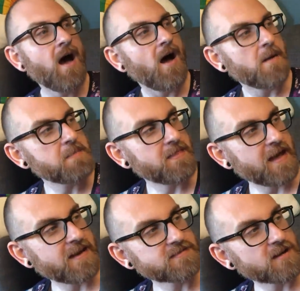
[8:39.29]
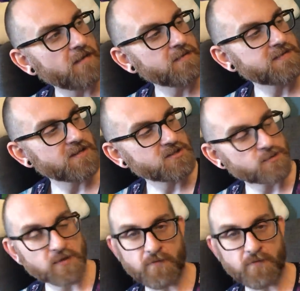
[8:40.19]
Um, and that is Conversations with